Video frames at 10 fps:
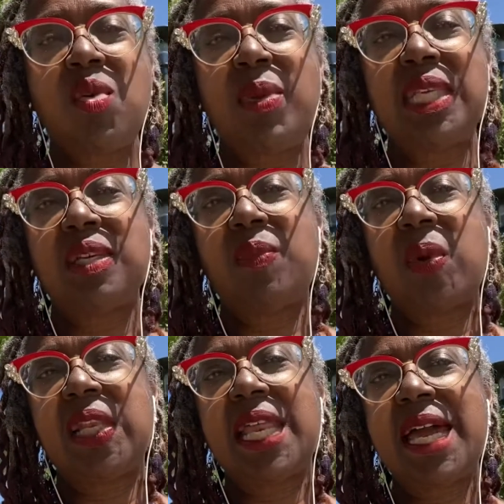makes it
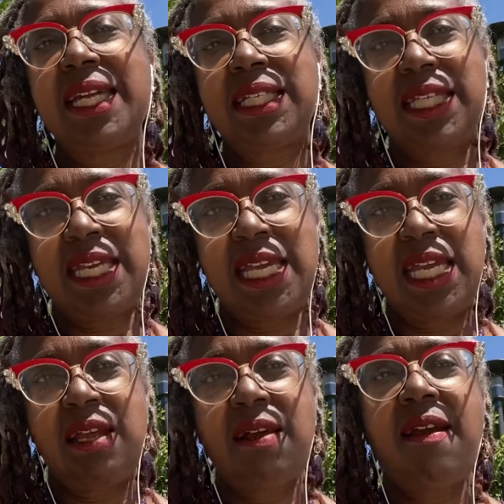more likely
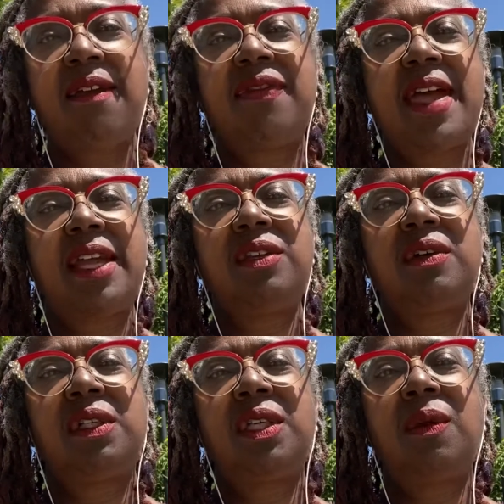that
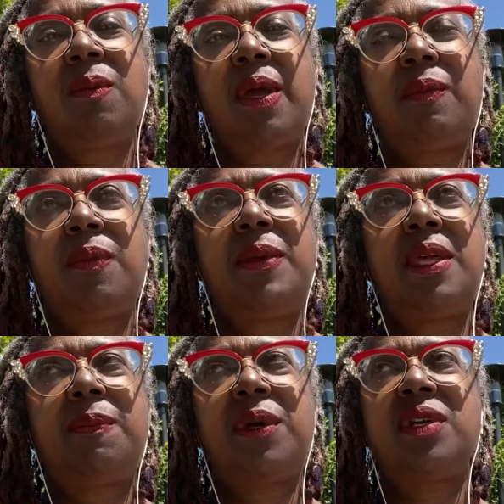your little one will be
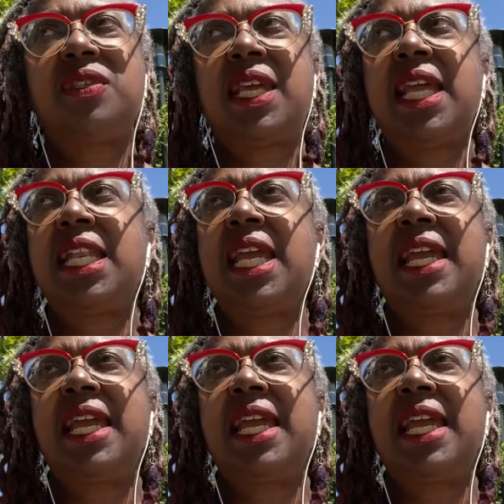a person